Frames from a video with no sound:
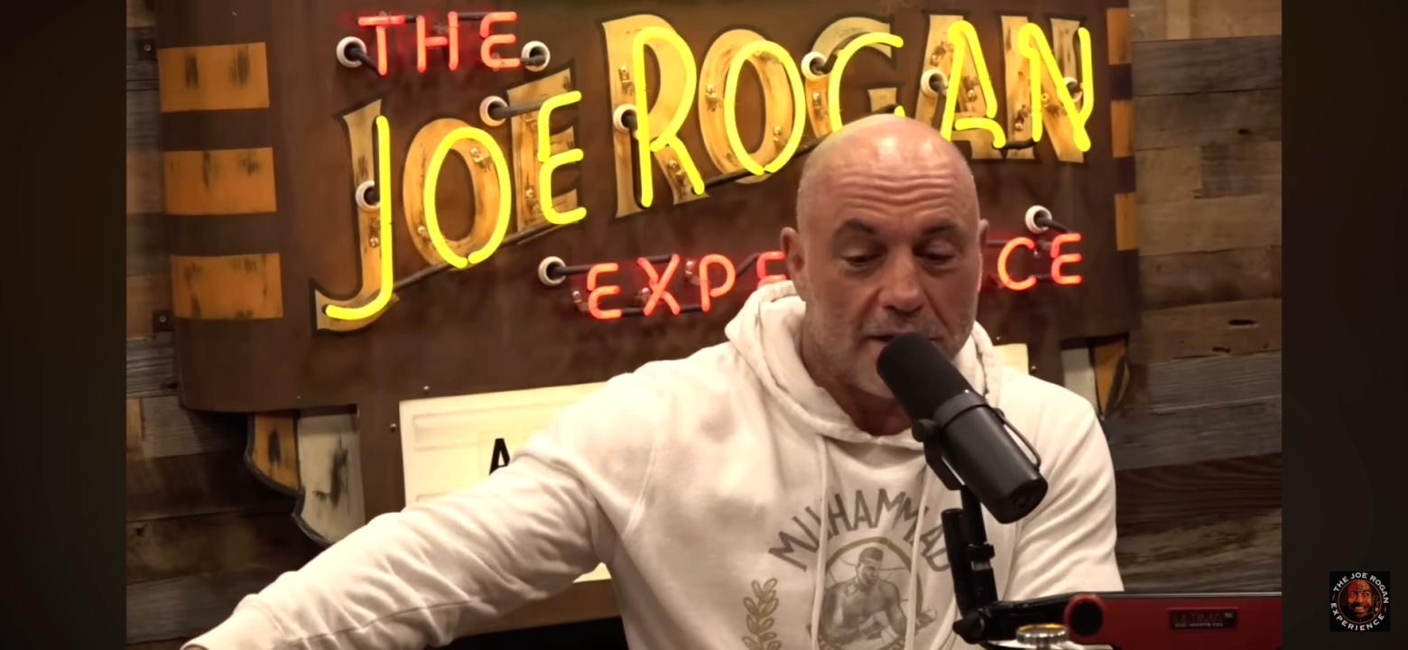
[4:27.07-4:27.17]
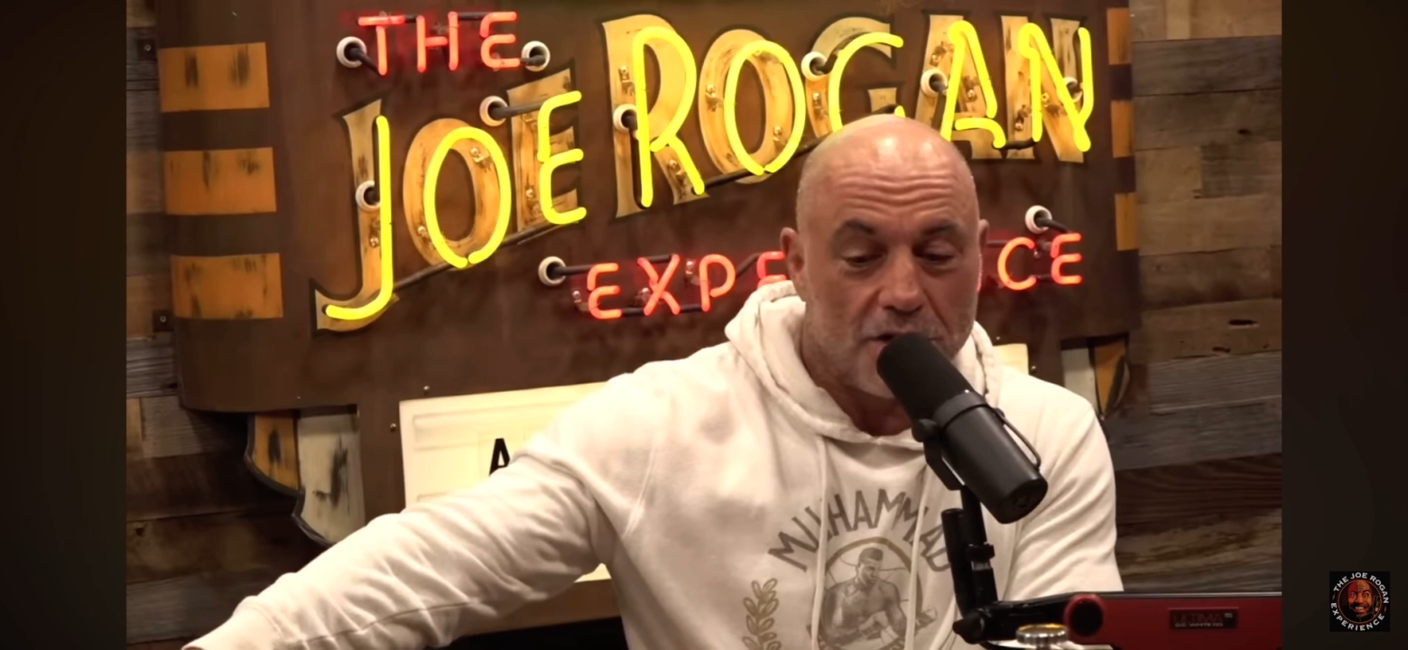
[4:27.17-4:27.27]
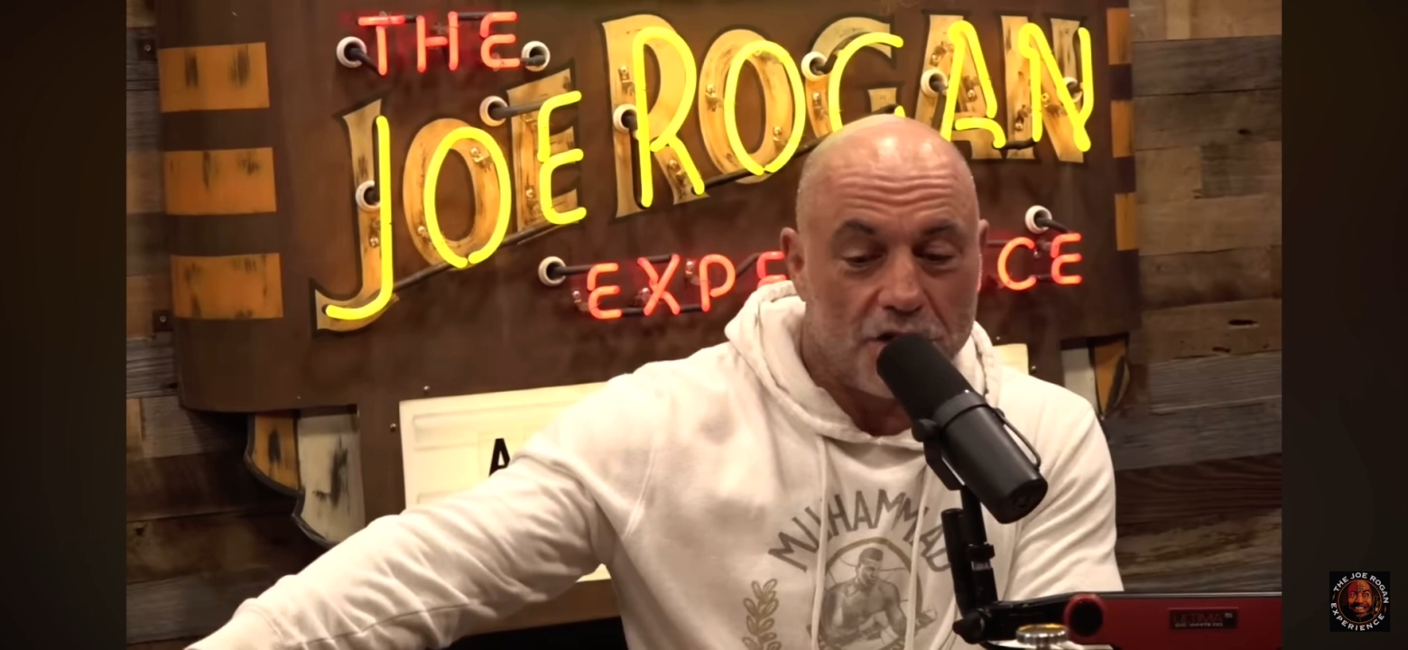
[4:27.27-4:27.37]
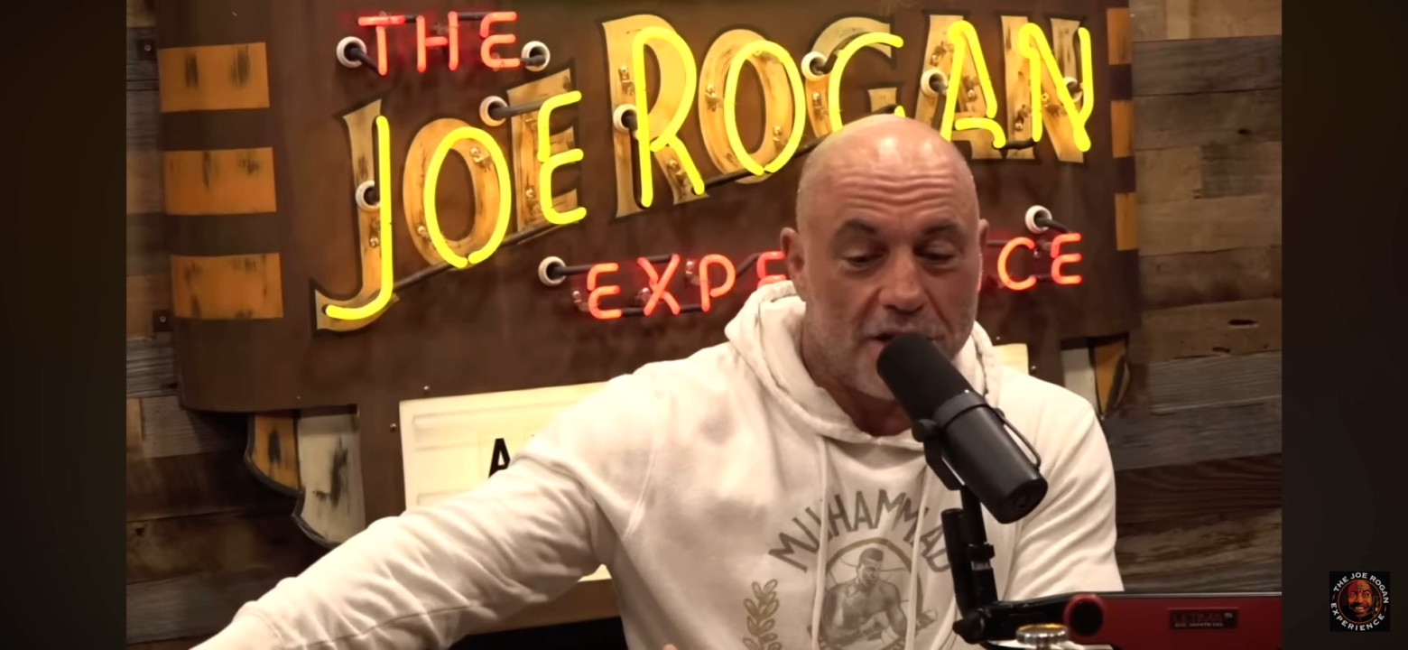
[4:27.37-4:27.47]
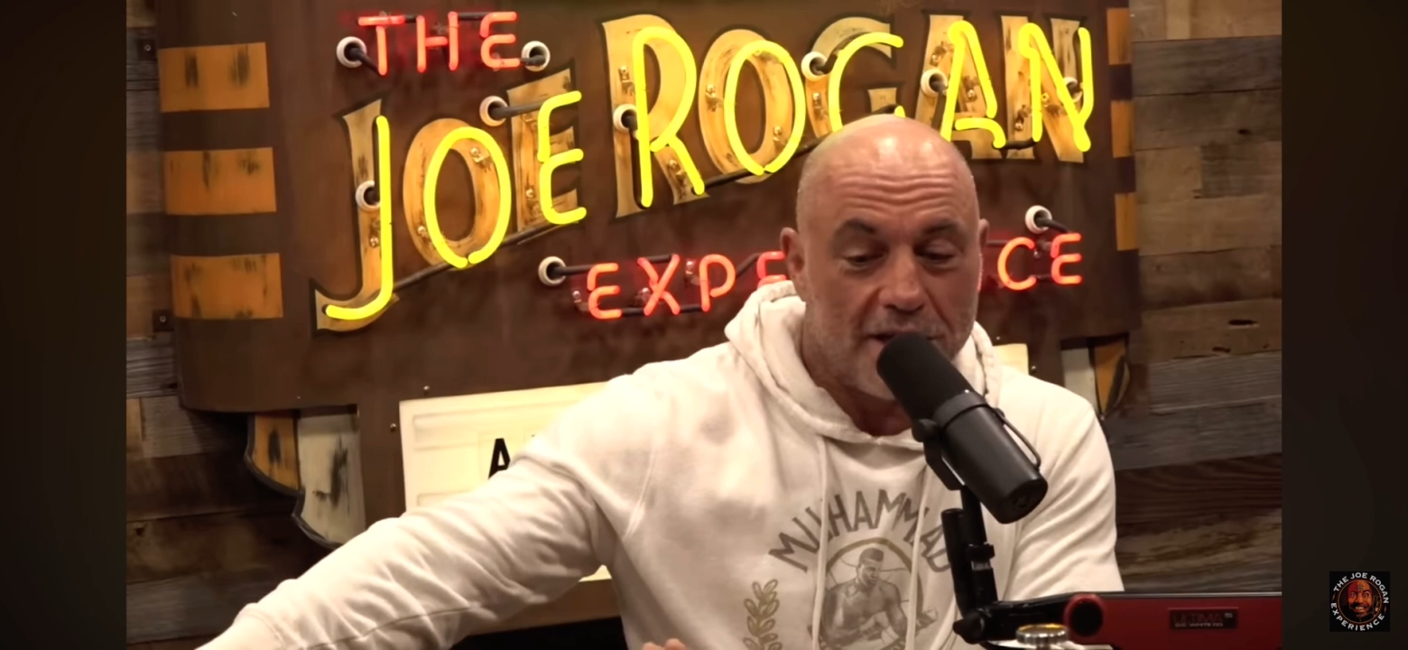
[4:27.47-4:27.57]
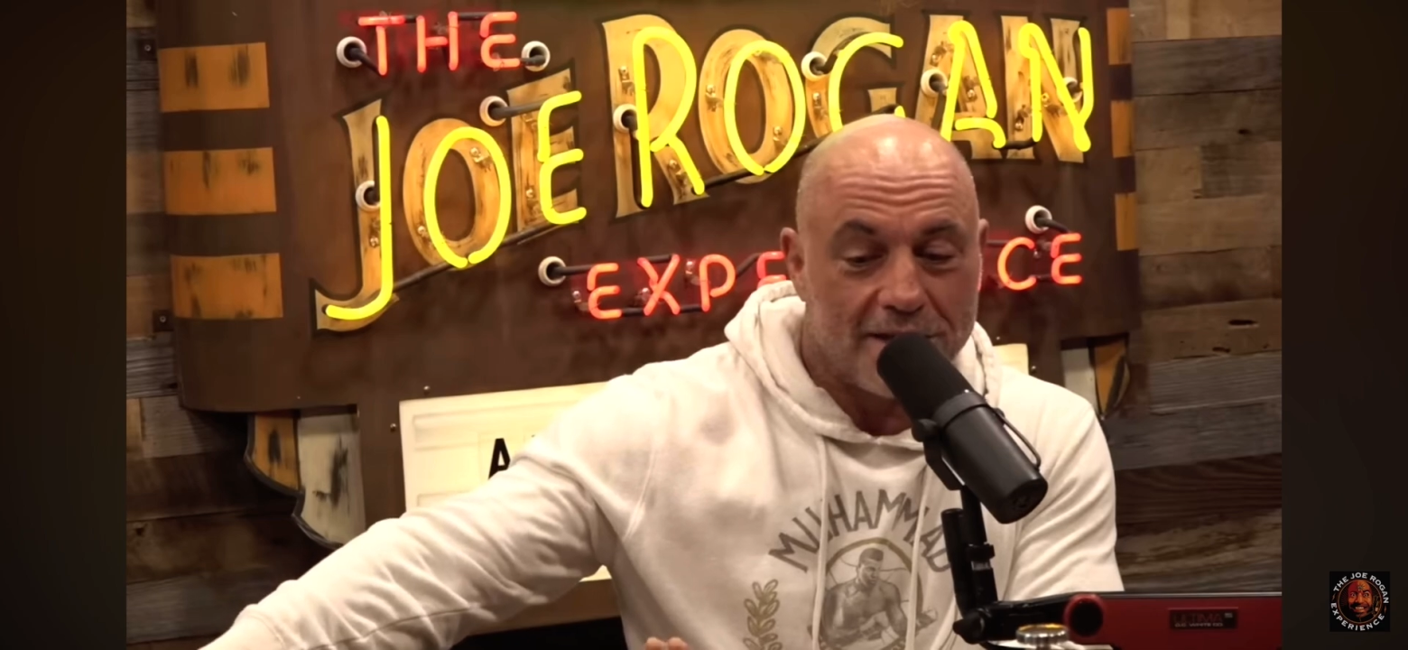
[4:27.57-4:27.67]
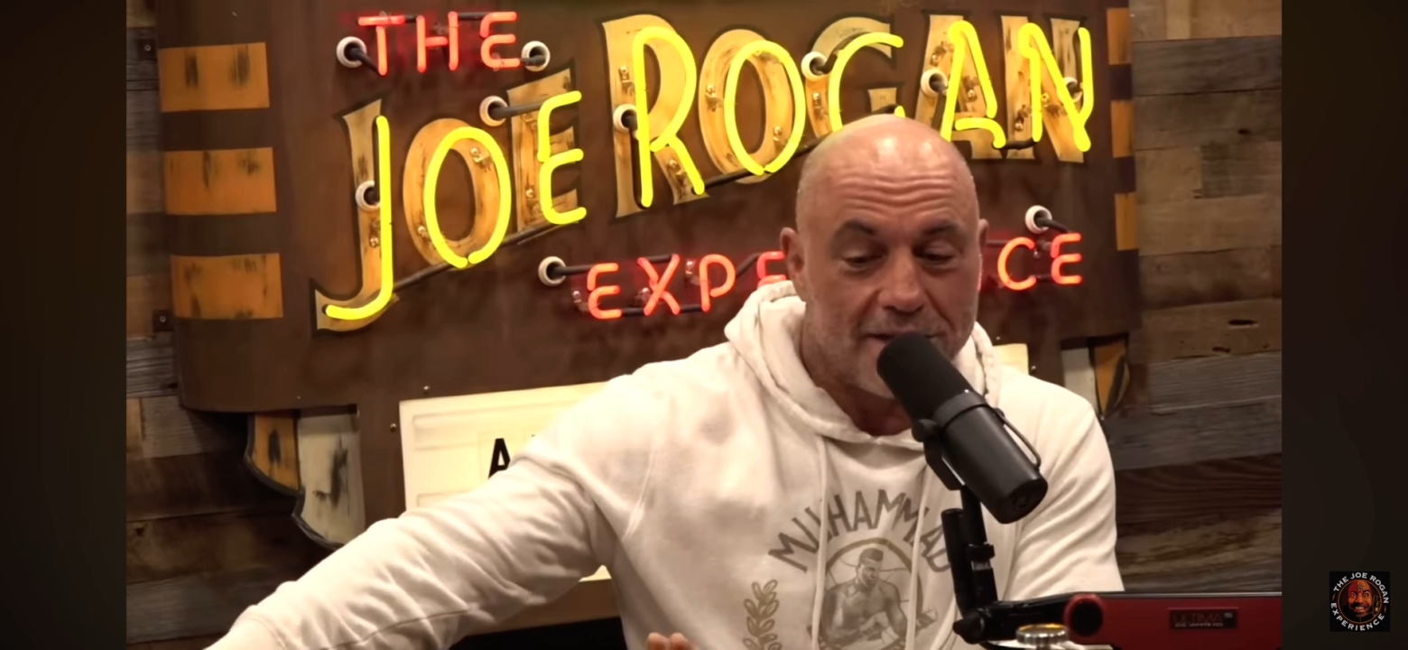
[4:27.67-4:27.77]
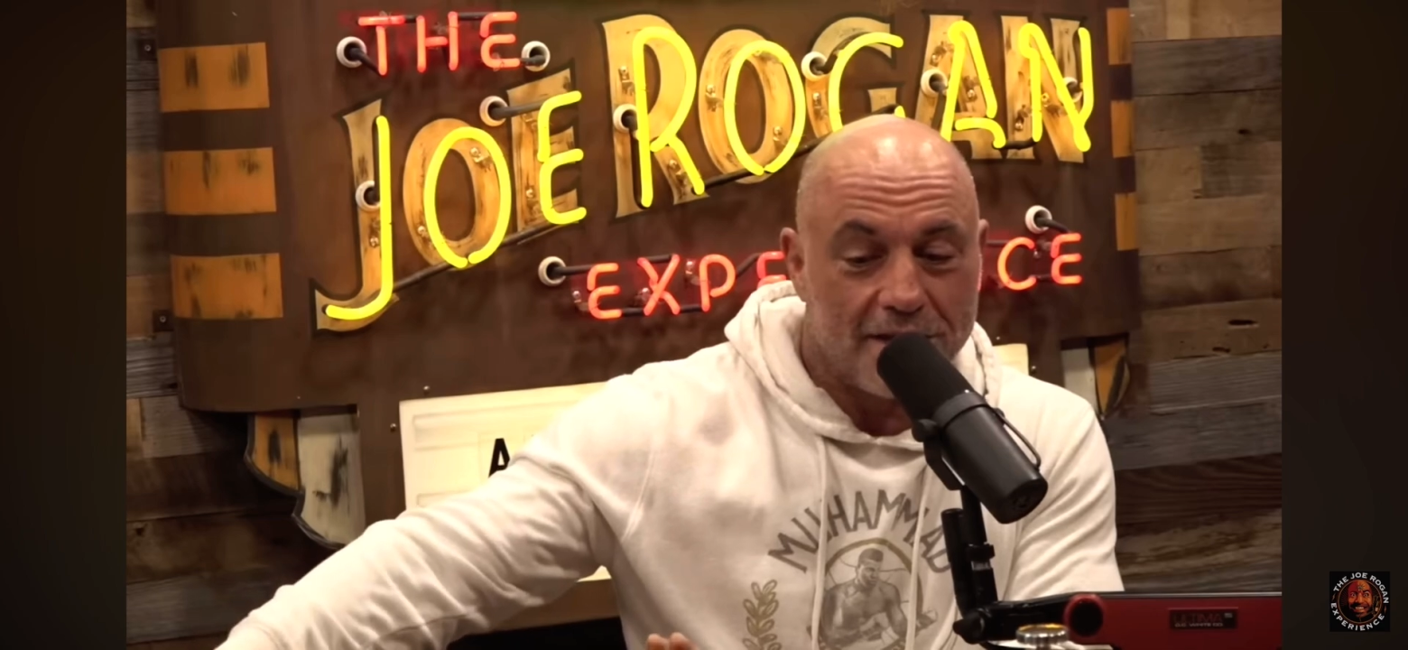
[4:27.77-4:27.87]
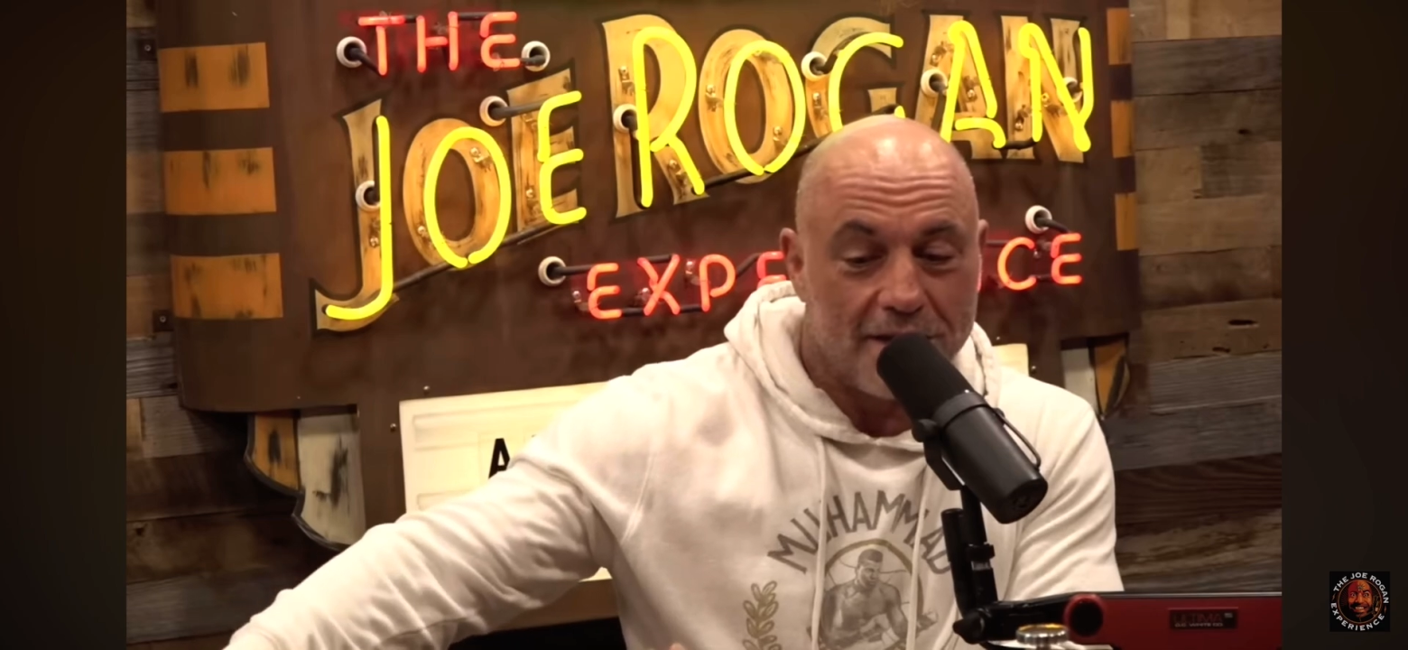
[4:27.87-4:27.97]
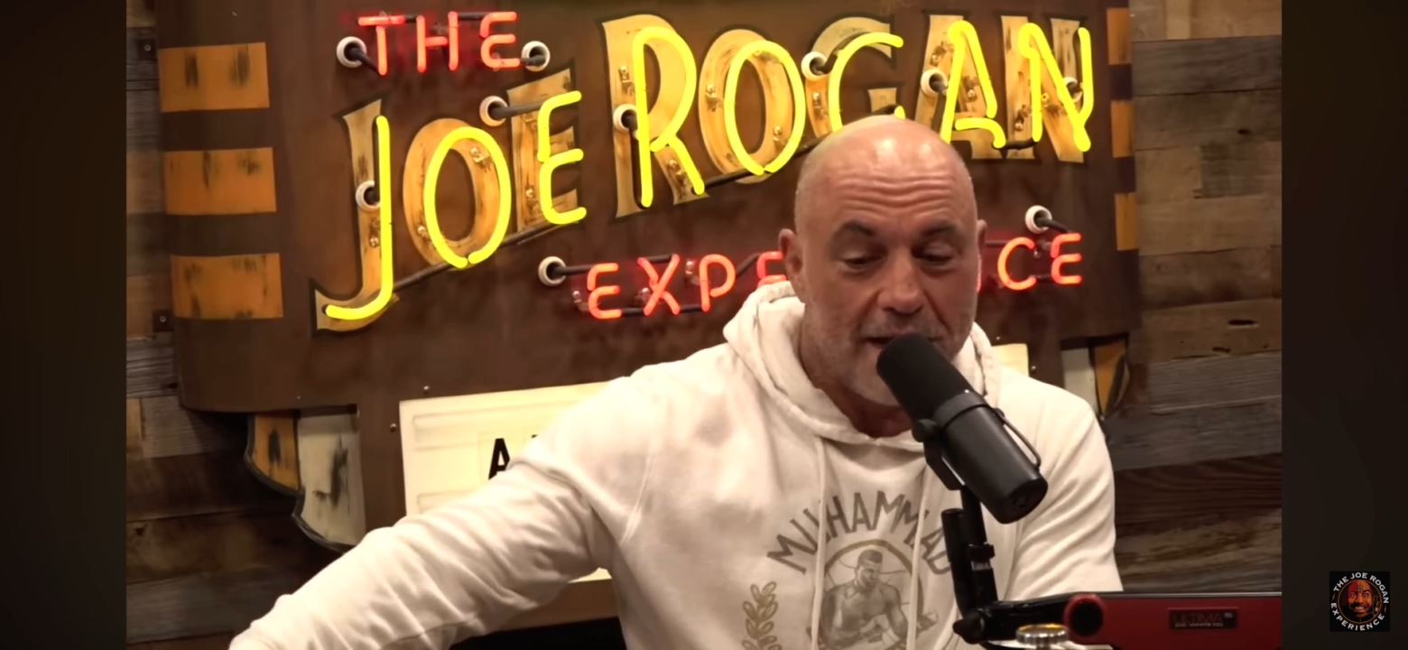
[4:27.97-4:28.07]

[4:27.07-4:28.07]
she gets to